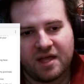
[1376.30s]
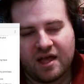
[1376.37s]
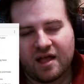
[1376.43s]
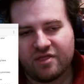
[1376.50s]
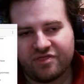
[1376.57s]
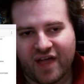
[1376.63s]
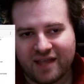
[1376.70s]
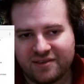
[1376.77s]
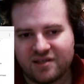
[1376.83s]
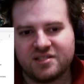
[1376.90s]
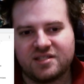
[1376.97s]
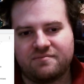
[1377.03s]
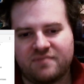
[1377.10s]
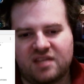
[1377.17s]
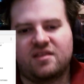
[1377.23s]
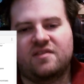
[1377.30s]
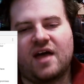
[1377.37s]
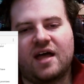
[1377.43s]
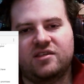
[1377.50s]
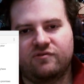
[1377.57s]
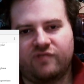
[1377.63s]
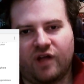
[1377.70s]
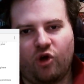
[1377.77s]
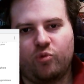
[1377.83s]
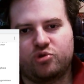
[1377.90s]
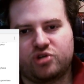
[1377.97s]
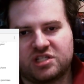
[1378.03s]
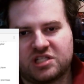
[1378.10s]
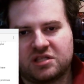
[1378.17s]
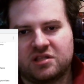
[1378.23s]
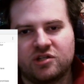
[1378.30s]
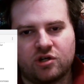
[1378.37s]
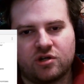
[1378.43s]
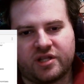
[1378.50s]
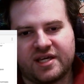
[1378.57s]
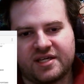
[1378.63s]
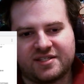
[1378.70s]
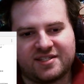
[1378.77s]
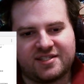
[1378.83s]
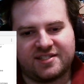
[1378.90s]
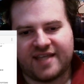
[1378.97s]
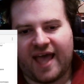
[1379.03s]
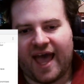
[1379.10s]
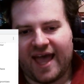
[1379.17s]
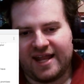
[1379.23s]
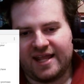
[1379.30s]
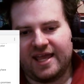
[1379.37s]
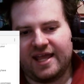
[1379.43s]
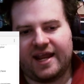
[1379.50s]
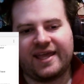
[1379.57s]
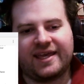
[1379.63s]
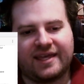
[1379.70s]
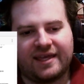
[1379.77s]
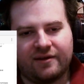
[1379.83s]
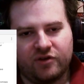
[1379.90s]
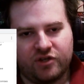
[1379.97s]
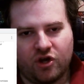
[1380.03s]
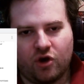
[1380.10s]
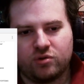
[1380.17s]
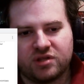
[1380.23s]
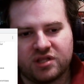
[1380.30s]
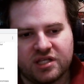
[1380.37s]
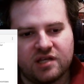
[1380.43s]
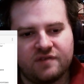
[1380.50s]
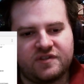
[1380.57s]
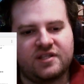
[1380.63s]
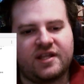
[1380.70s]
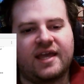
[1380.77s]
that doesn't mean that that developer has literally sat in a, you know, lived in a